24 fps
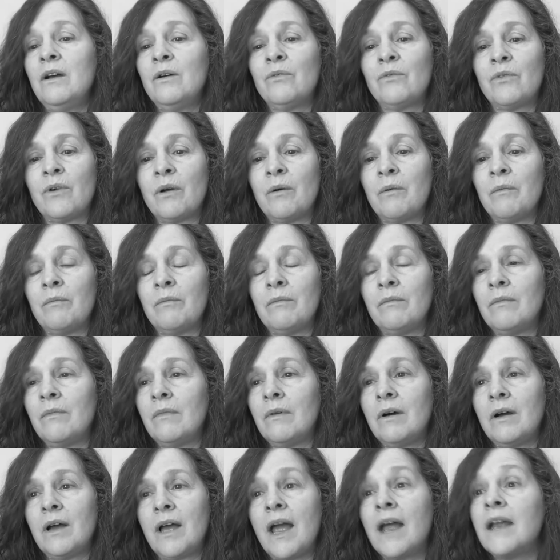from
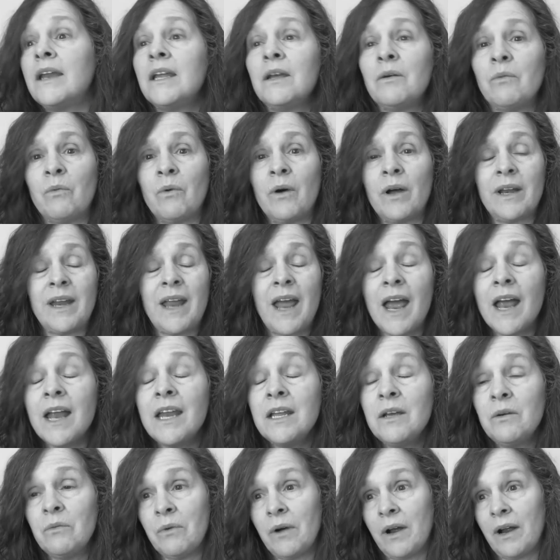anyone,
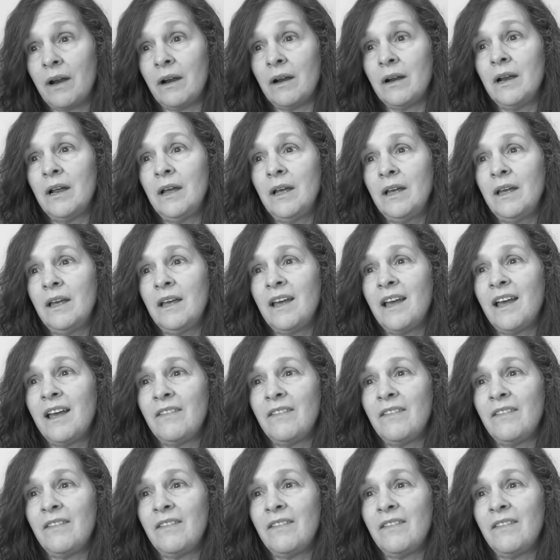anywhere. Mm-hmm.